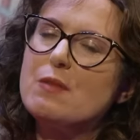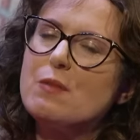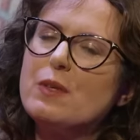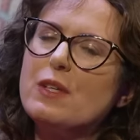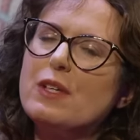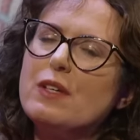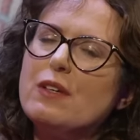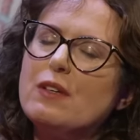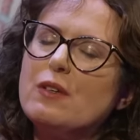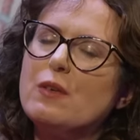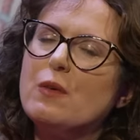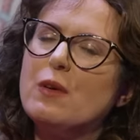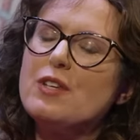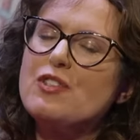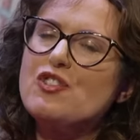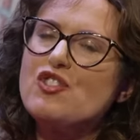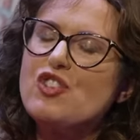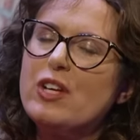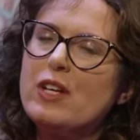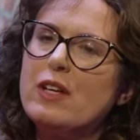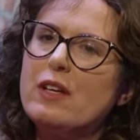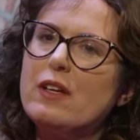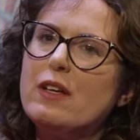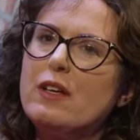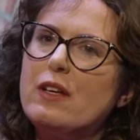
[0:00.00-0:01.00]
a really good
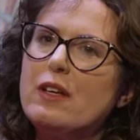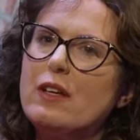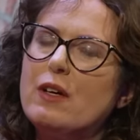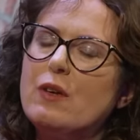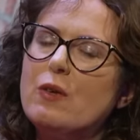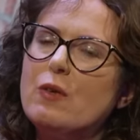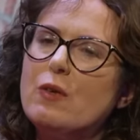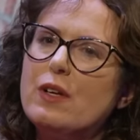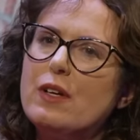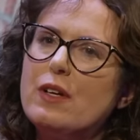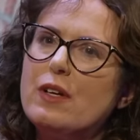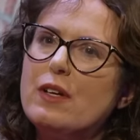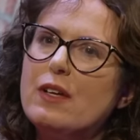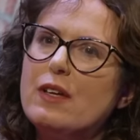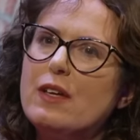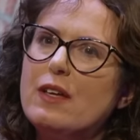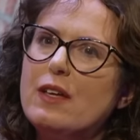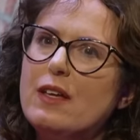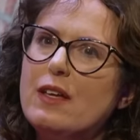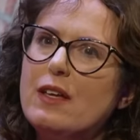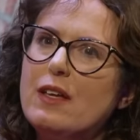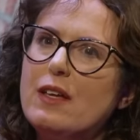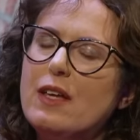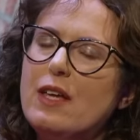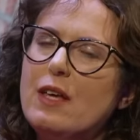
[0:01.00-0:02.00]
question. You know,
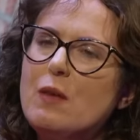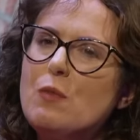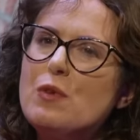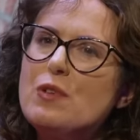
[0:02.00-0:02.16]
he